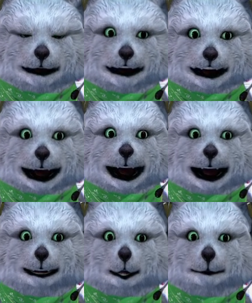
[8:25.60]

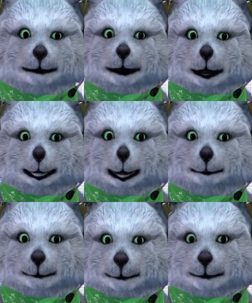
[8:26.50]
and boop, there we go.
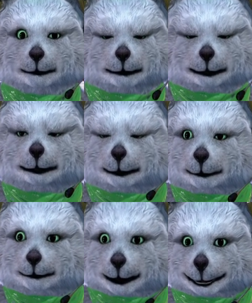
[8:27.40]

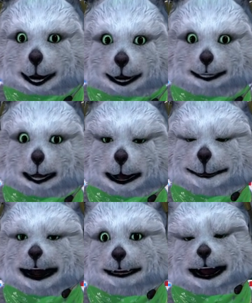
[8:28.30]
Now, this only
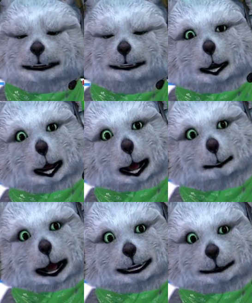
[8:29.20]
affects the
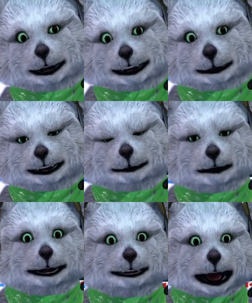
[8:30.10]
whole screen
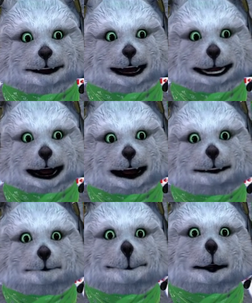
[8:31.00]
inside
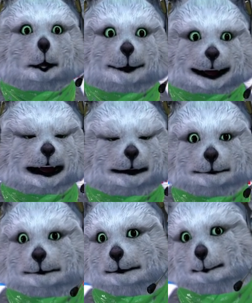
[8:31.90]
this little red
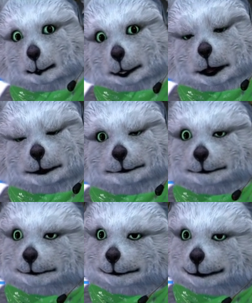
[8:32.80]
square.
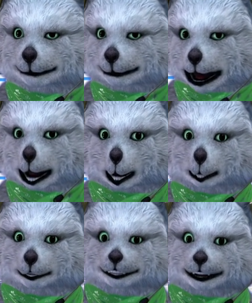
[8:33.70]
Uh,
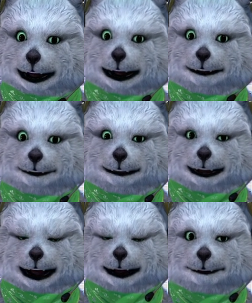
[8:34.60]
which indicates
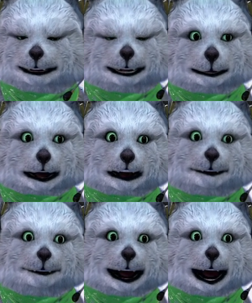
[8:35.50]
that this
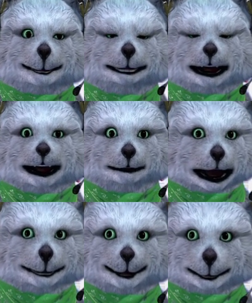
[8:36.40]
is the input that is
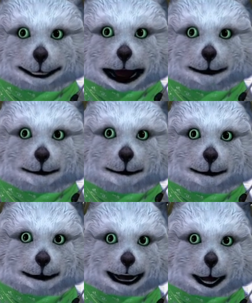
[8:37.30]
coming from the
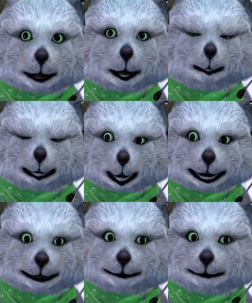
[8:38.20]
FaceRig virtual camera,